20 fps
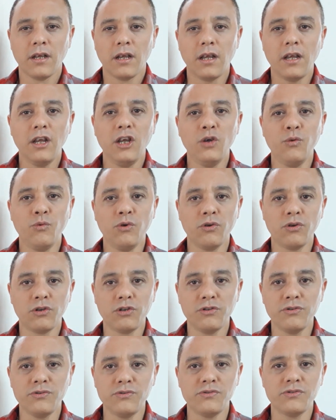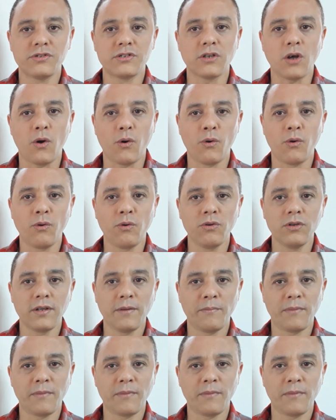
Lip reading: He will lose all the